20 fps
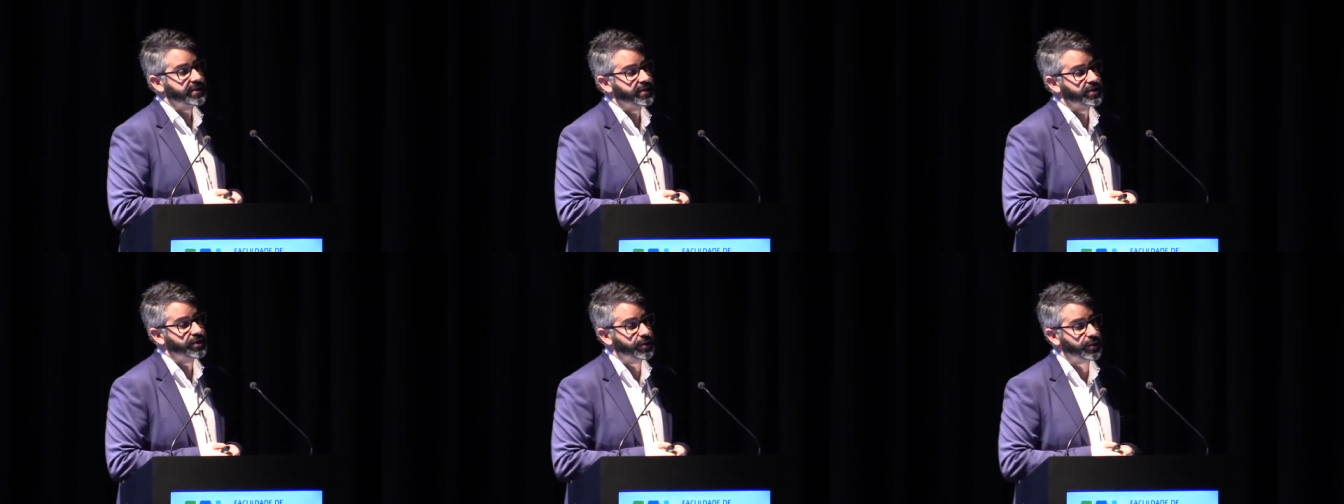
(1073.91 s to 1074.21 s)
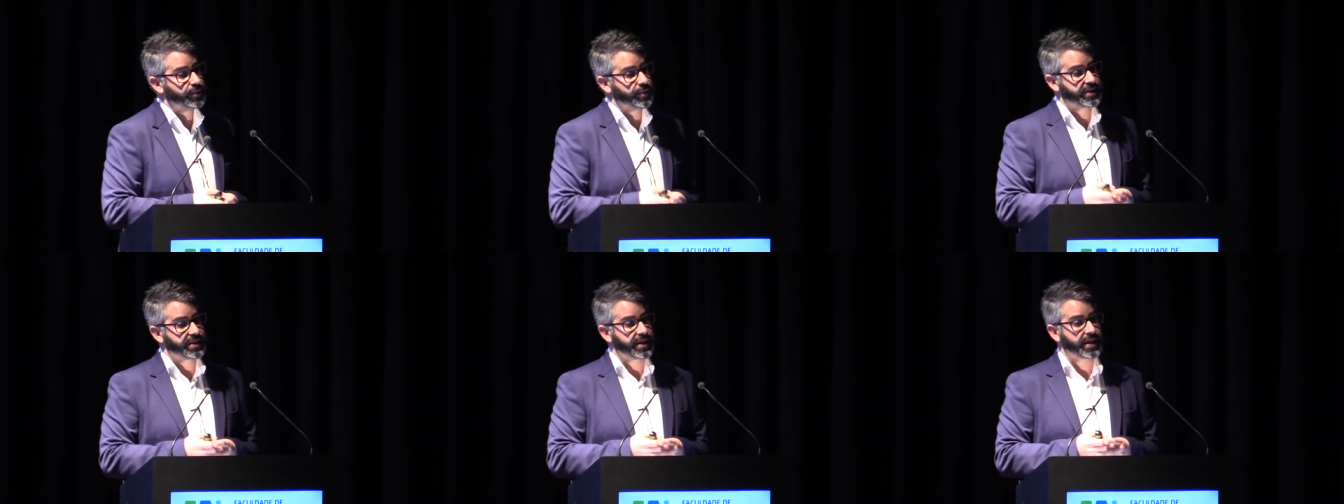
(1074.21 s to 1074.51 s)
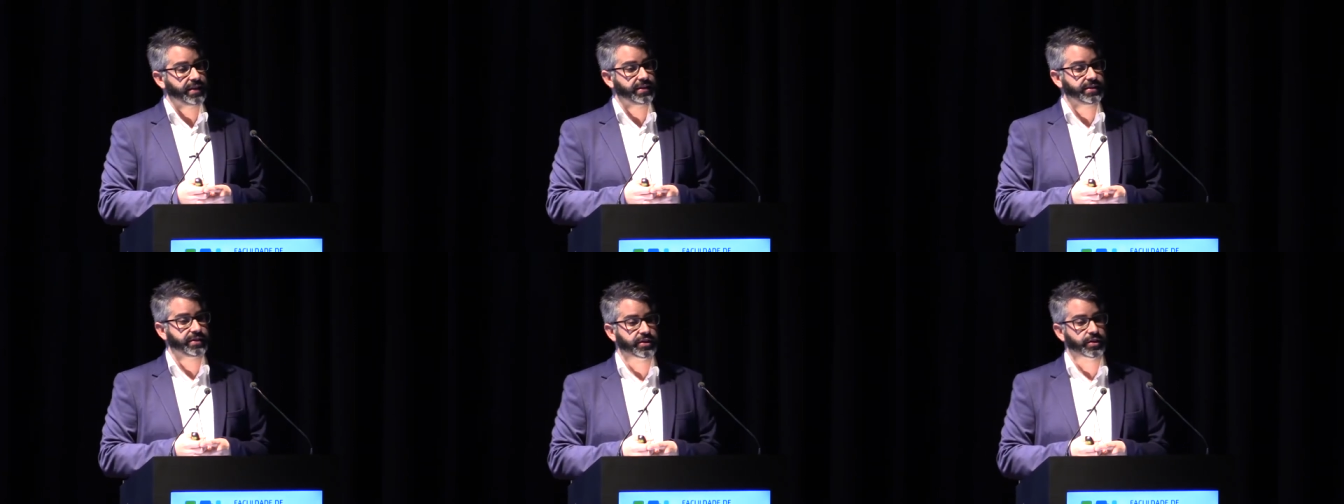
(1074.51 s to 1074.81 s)
to
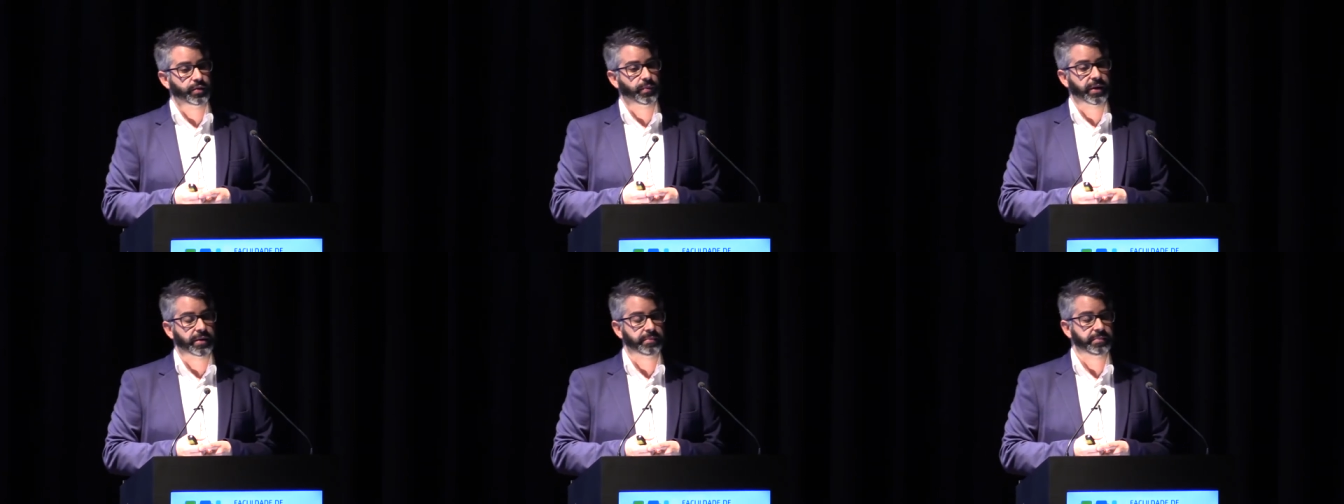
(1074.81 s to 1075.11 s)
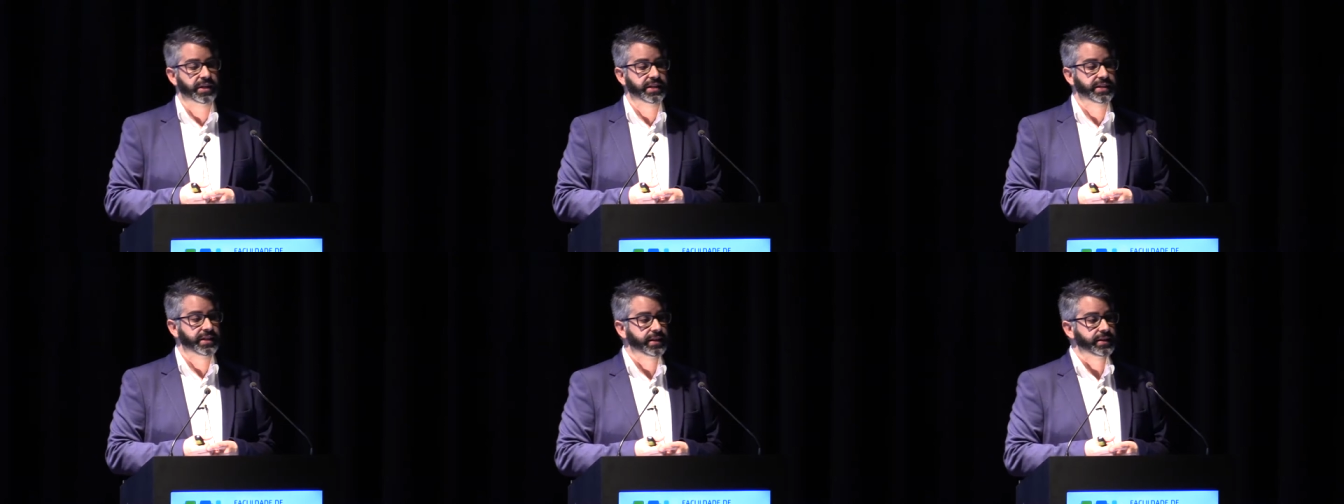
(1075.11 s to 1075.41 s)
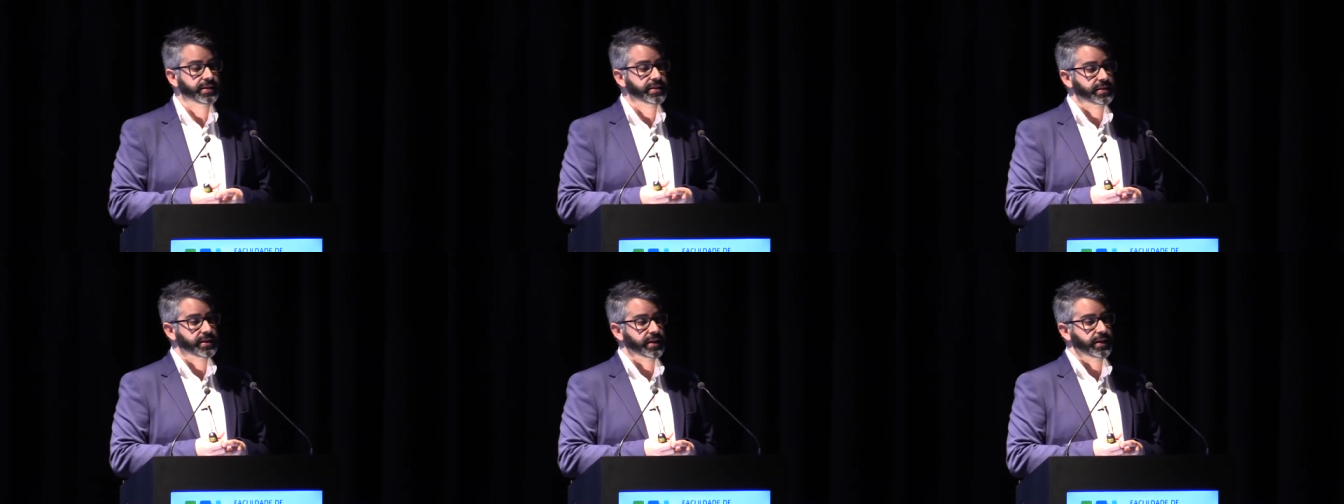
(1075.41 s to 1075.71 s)
attend UN
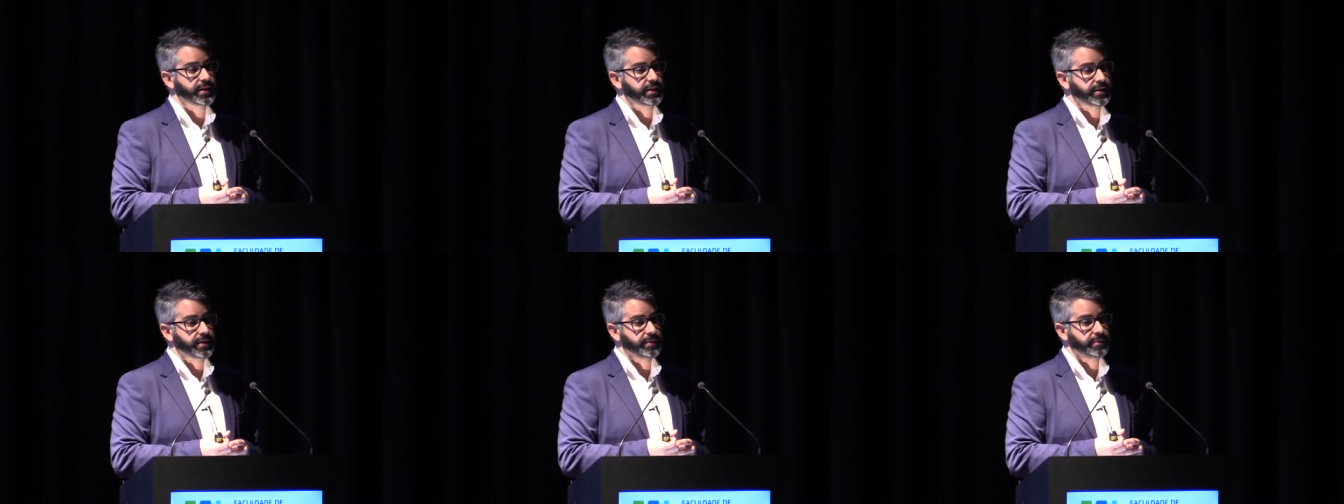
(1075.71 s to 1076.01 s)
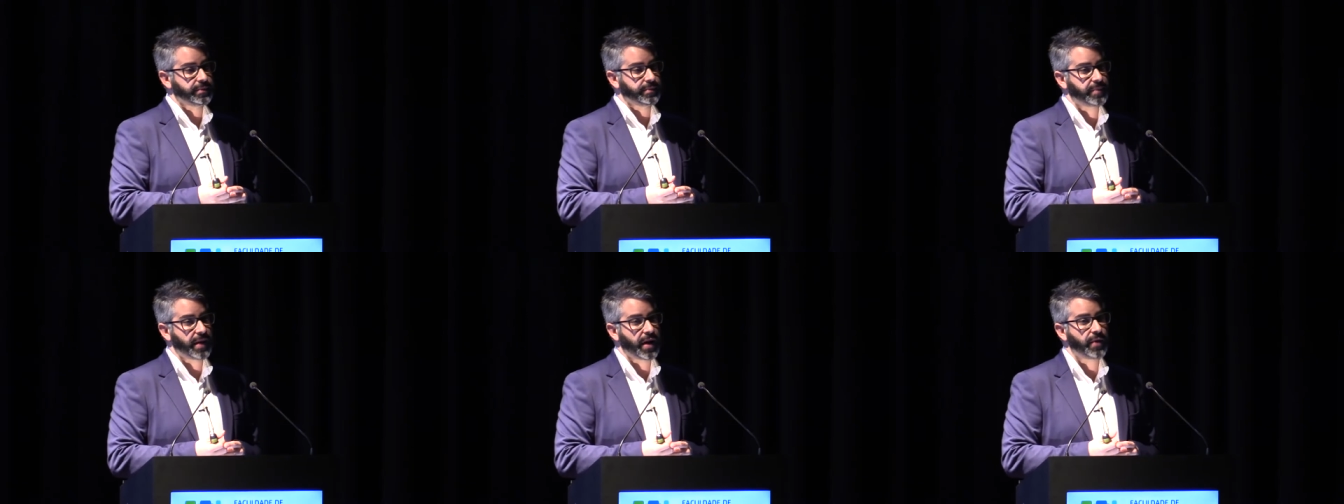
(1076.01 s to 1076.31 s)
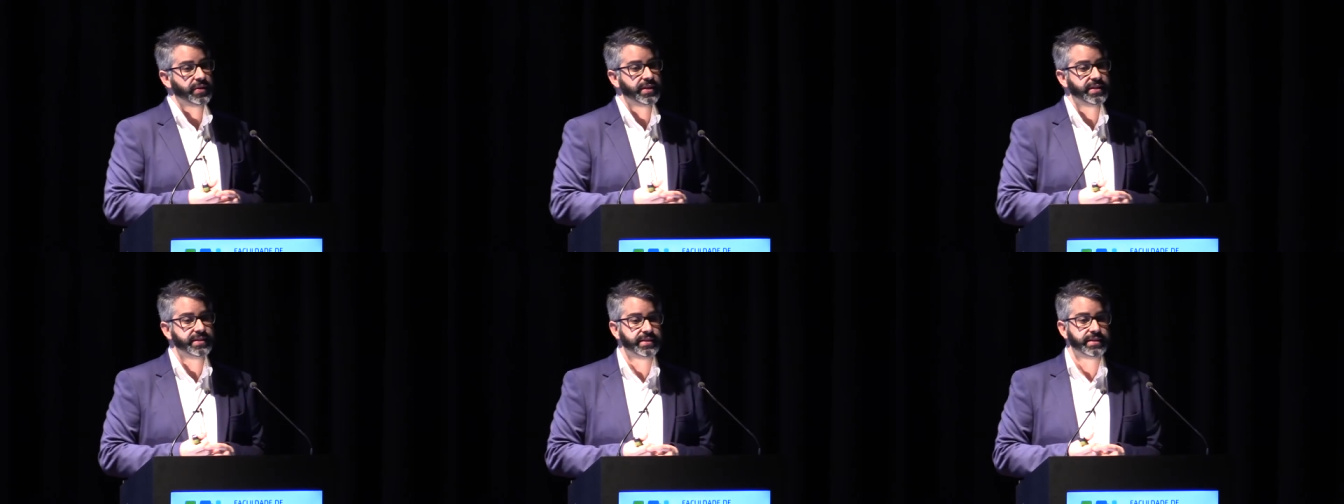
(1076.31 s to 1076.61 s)
meetings in
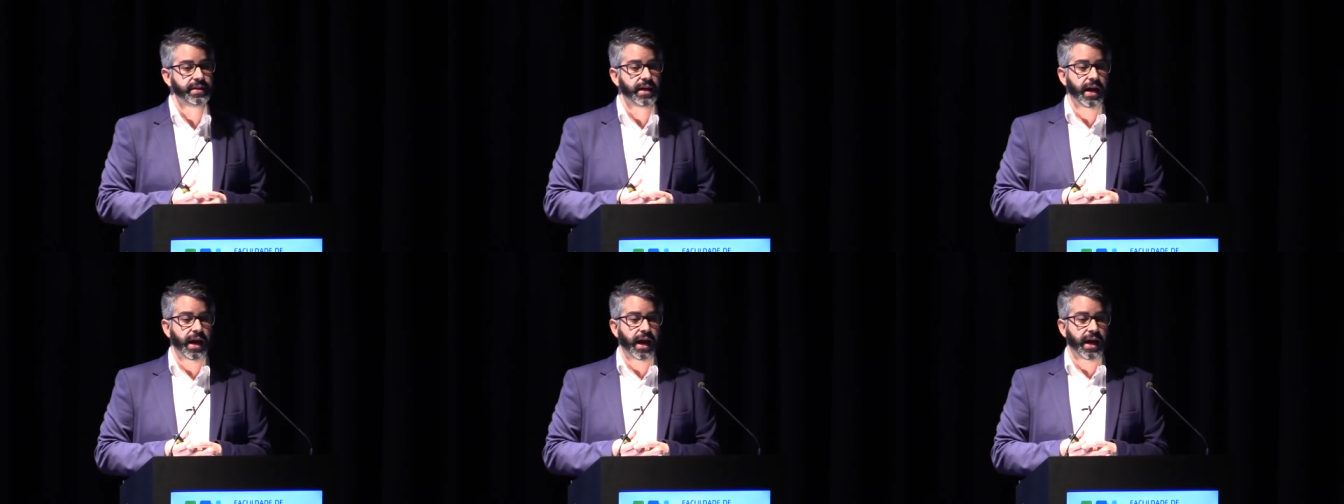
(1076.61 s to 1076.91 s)
Paris